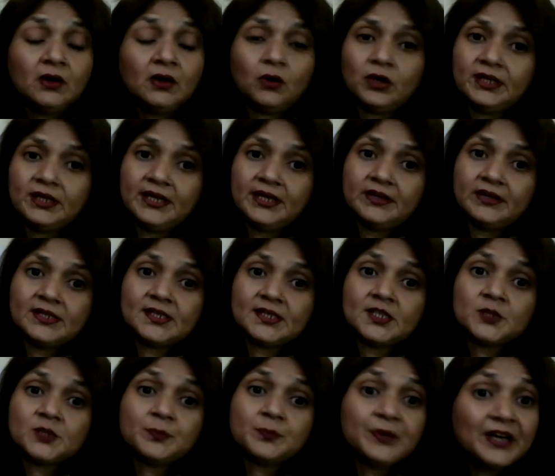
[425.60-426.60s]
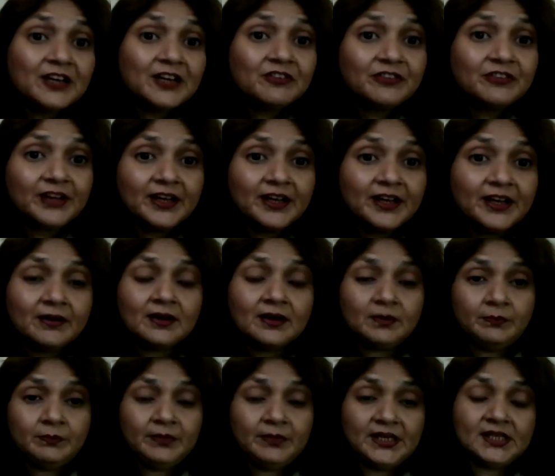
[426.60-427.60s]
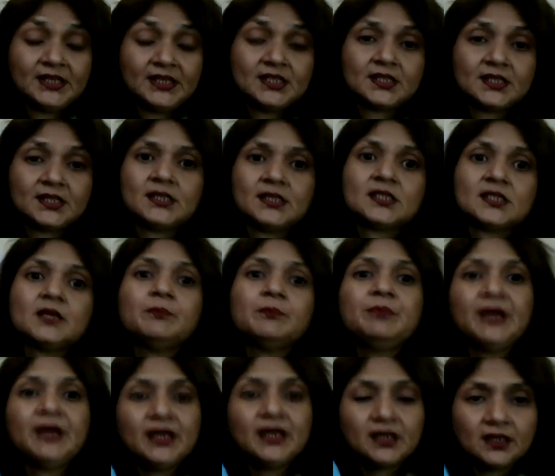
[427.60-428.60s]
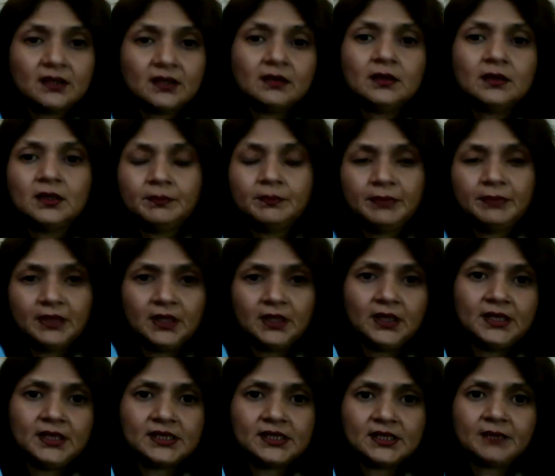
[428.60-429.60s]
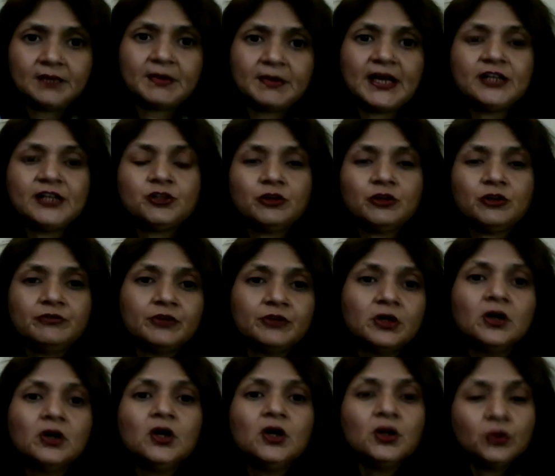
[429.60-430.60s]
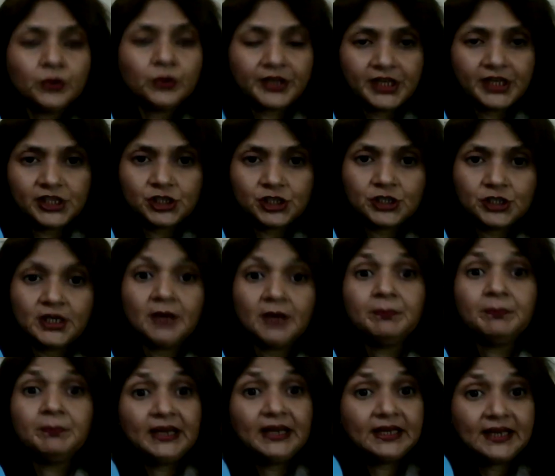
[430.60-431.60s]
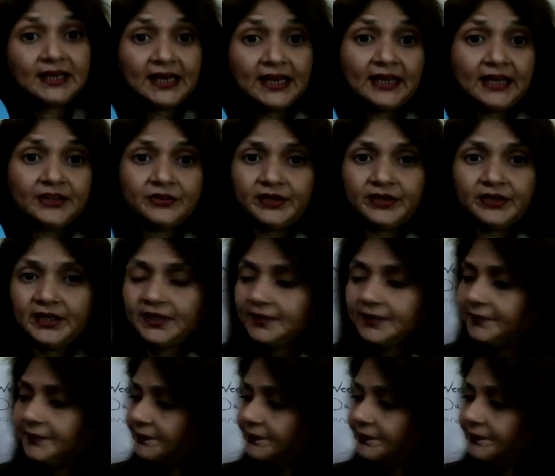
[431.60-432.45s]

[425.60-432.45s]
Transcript: or there is a spring fair, means it's a big it's a kind of a occasion, a big gathering.